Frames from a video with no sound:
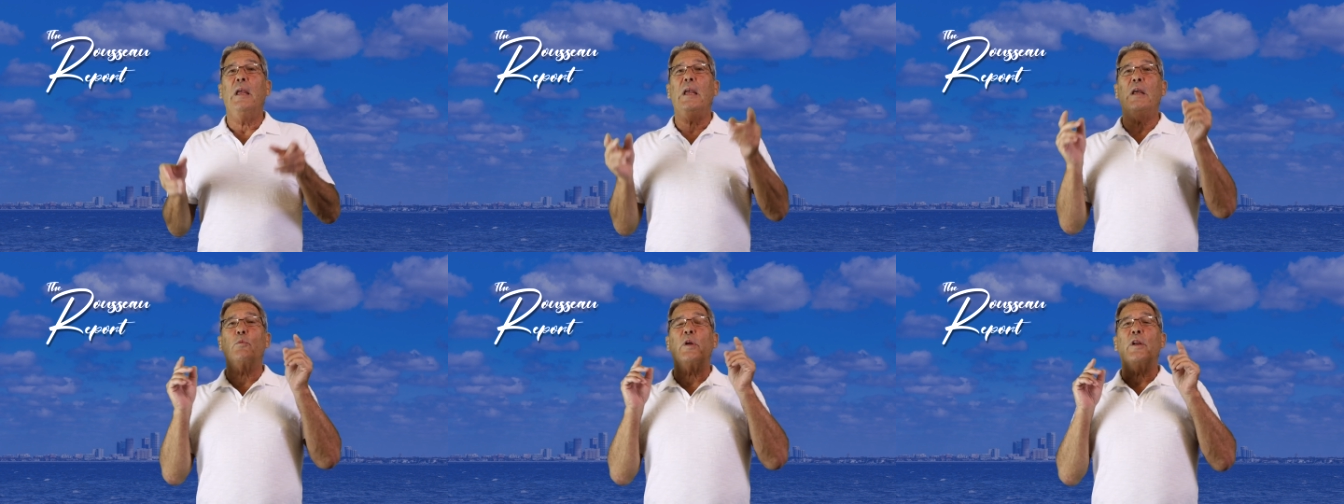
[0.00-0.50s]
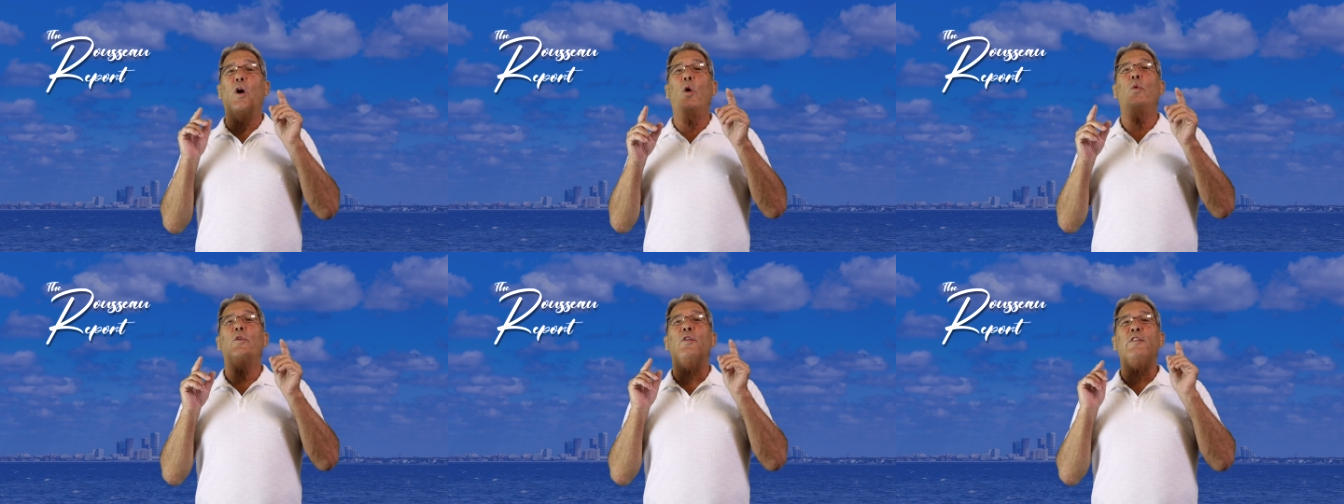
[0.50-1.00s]
And when
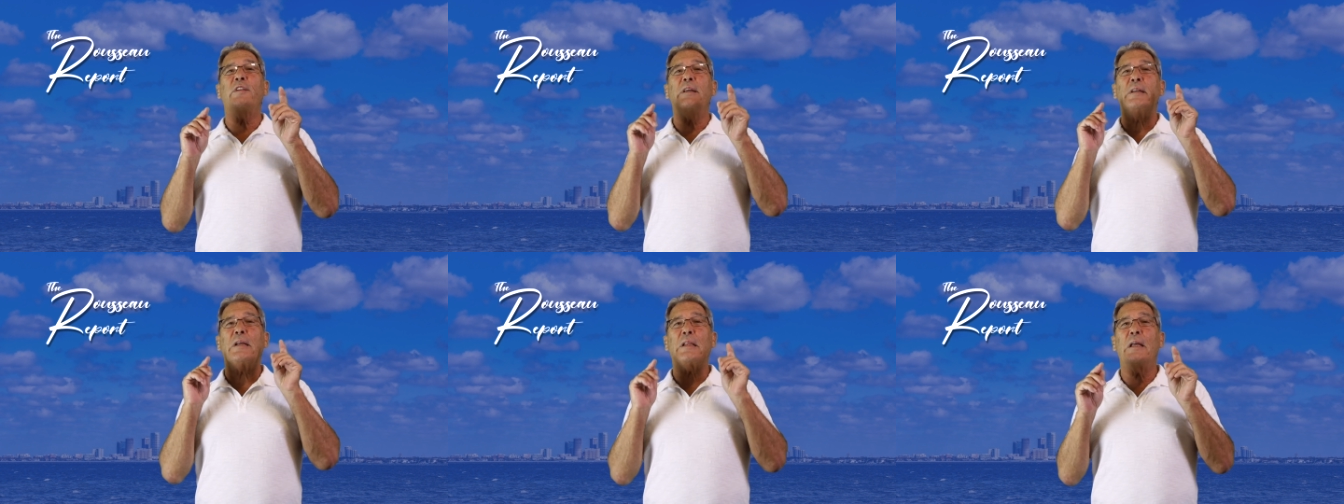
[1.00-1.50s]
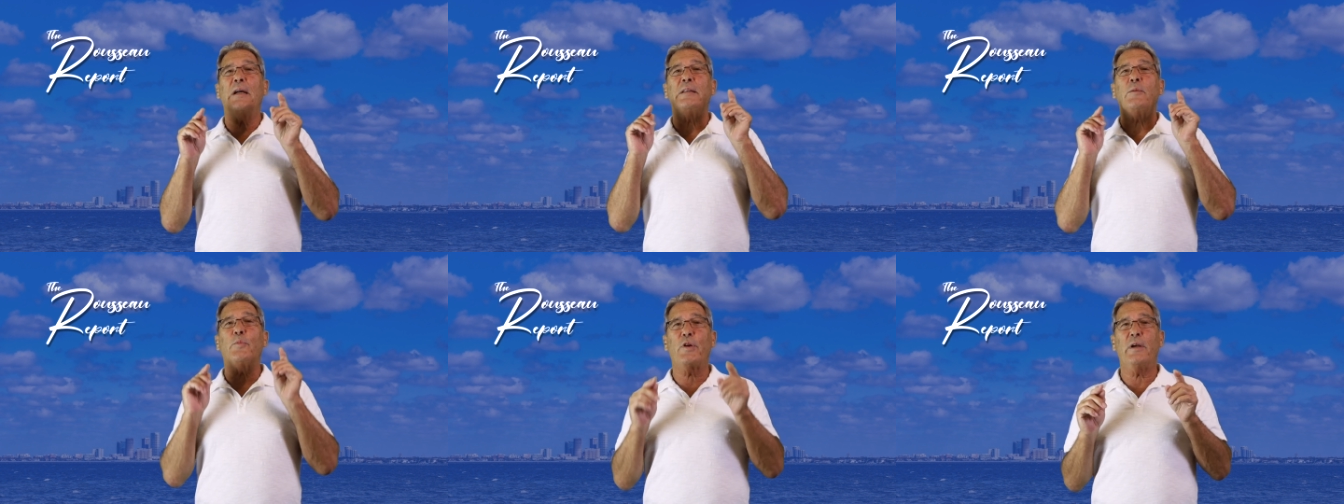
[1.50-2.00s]
owners see a decline
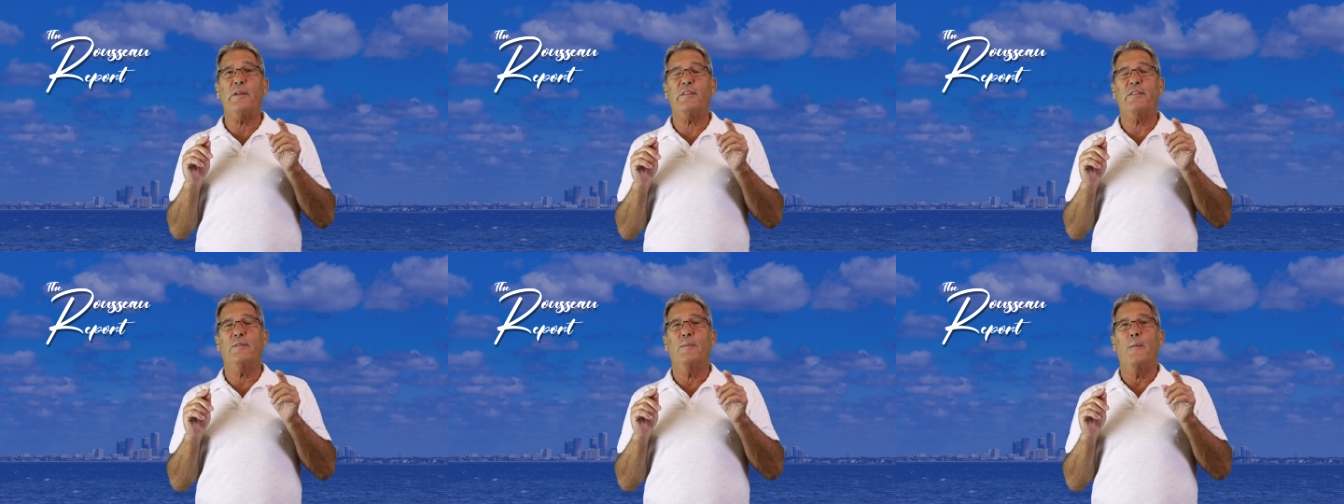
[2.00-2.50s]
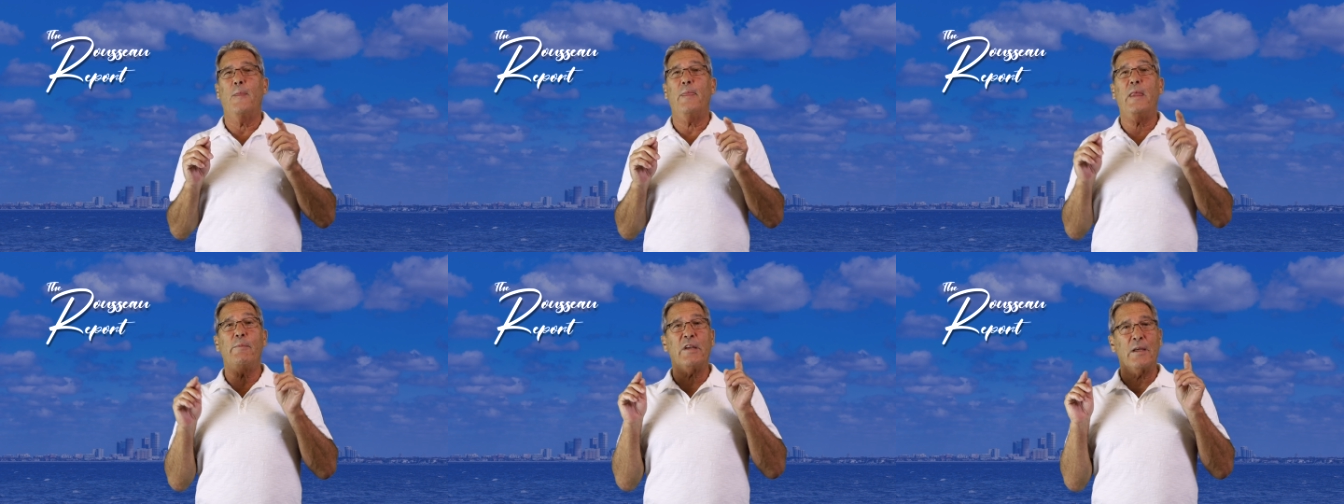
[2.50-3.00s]
in price,
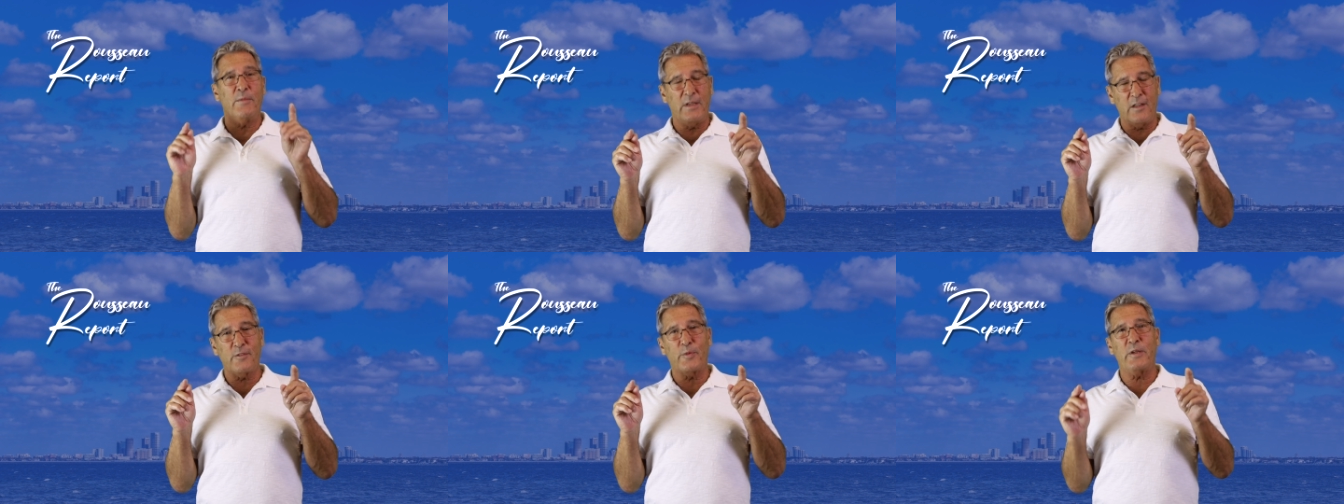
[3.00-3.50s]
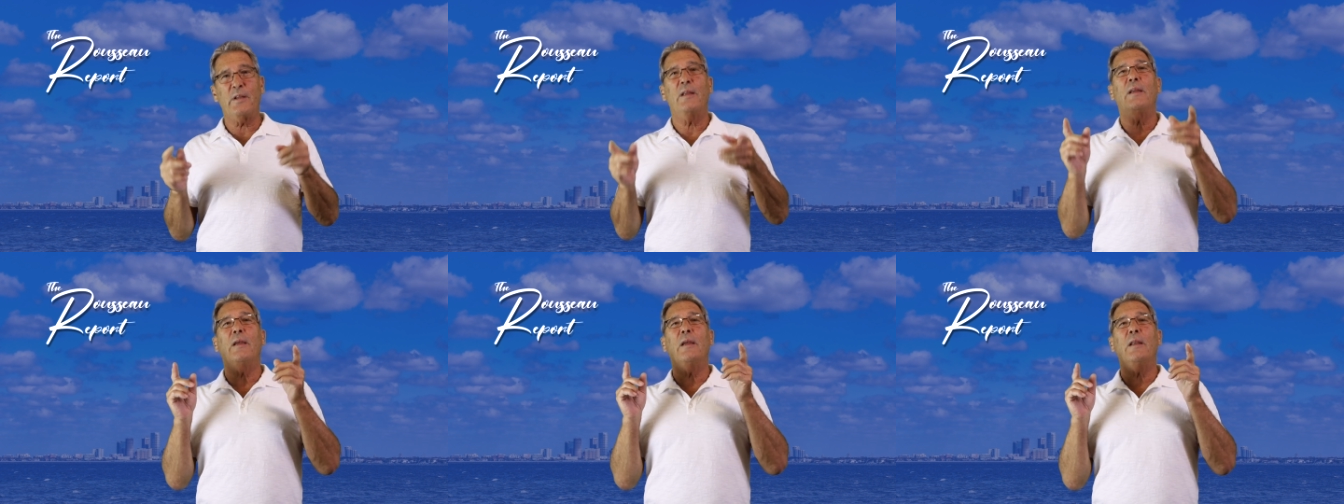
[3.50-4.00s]
they become desperate
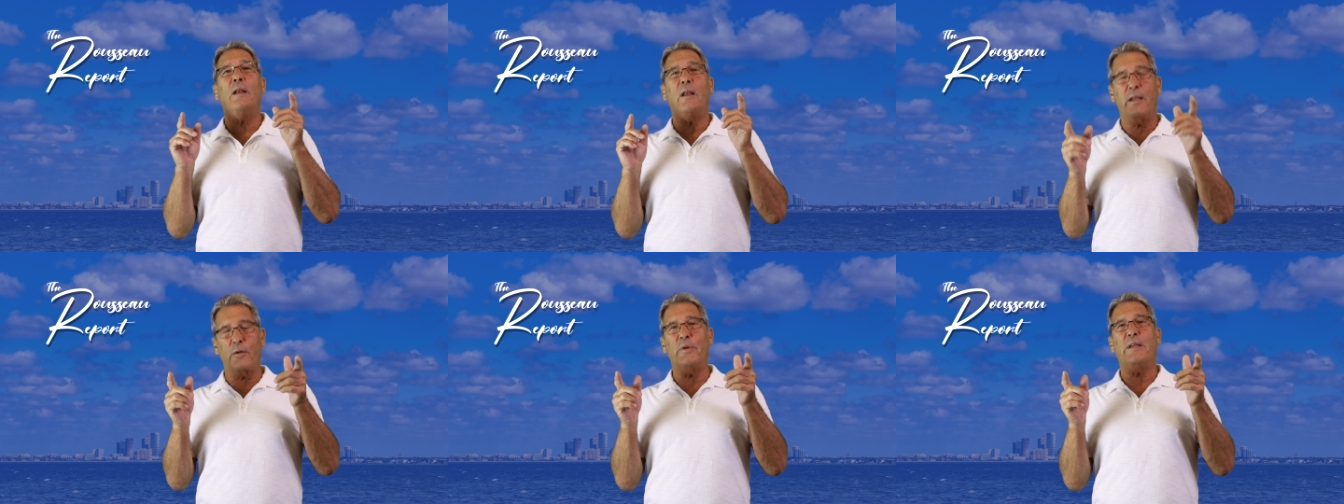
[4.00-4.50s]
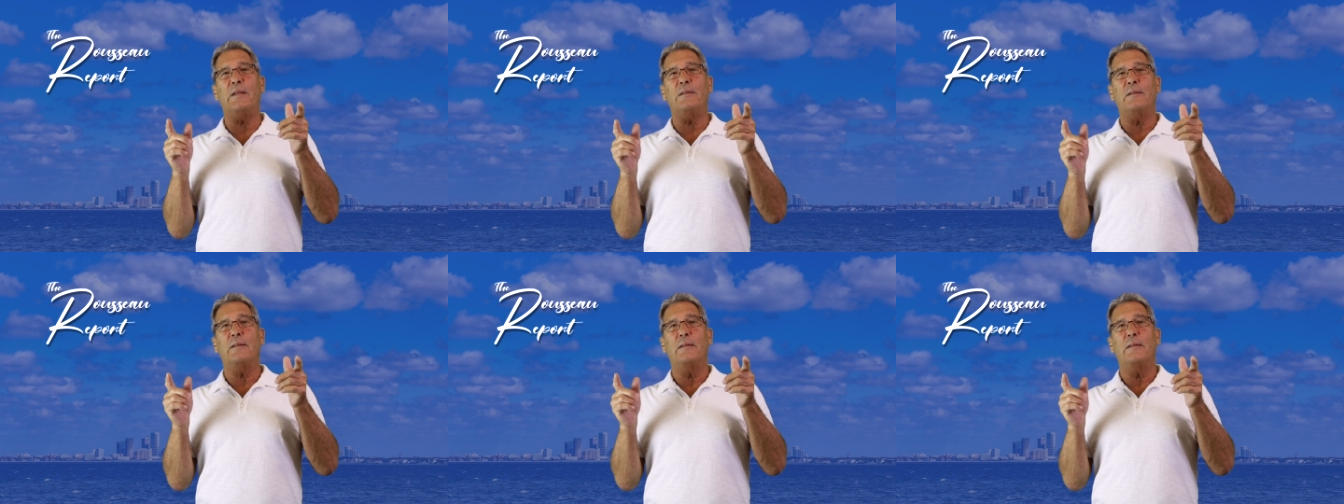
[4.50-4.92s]
and liquidate.